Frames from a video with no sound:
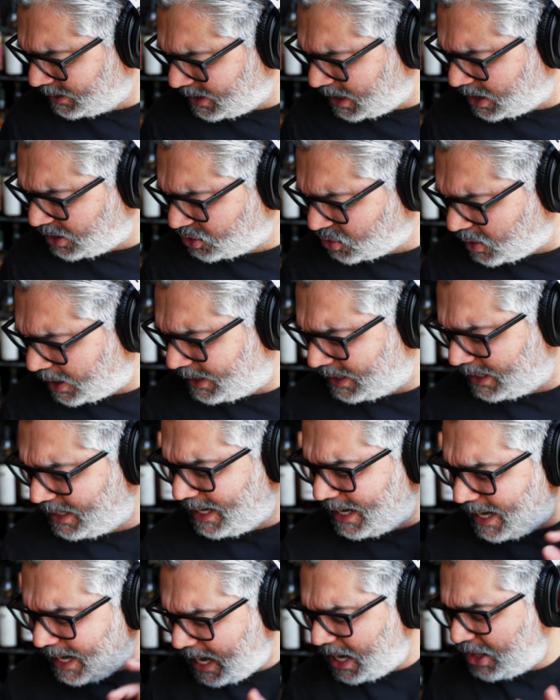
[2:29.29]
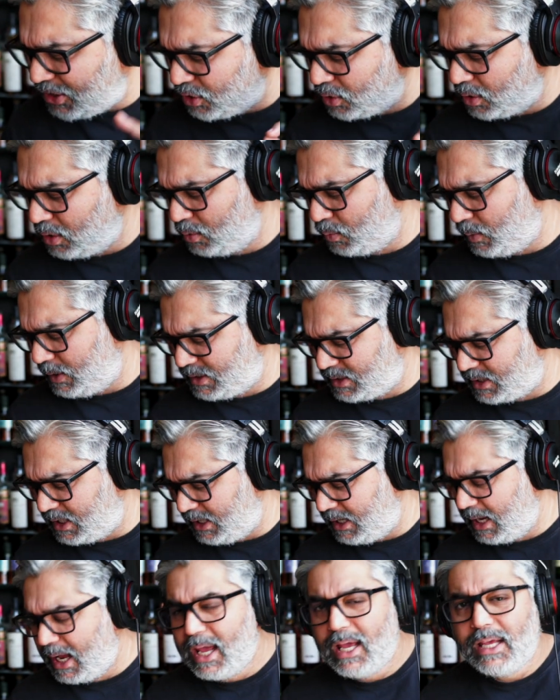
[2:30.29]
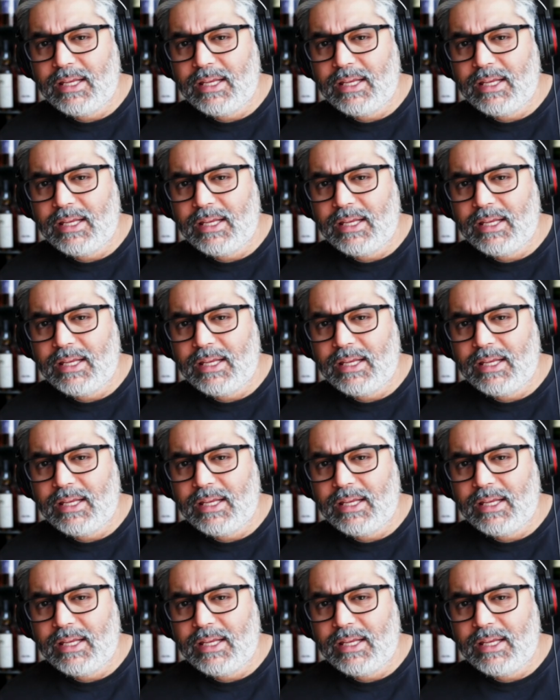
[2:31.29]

That's right, an 8-year-old whiskey